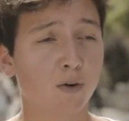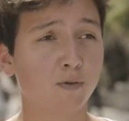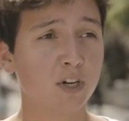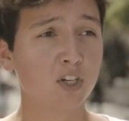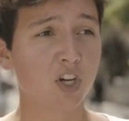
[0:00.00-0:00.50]

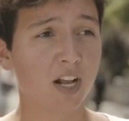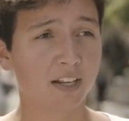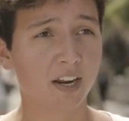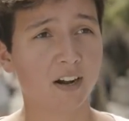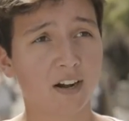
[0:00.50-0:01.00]
free
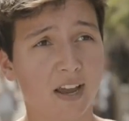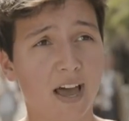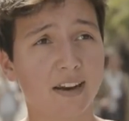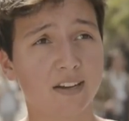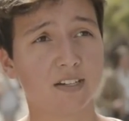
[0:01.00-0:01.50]
childcare,
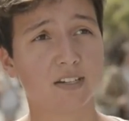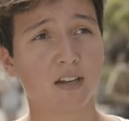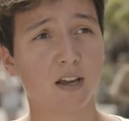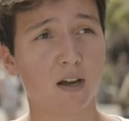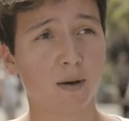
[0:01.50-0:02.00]
and
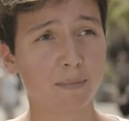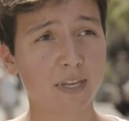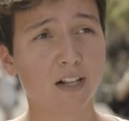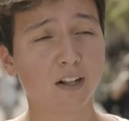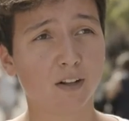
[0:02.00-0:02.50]
a
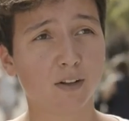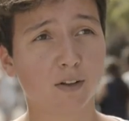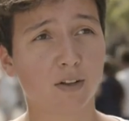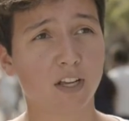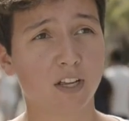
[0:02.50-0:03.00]
meal
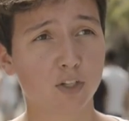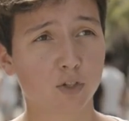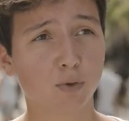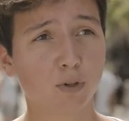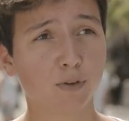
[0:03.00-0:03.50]
in
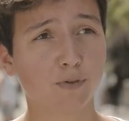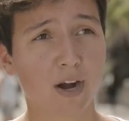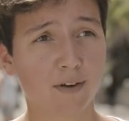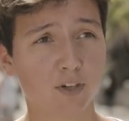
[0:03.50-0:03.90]
school for every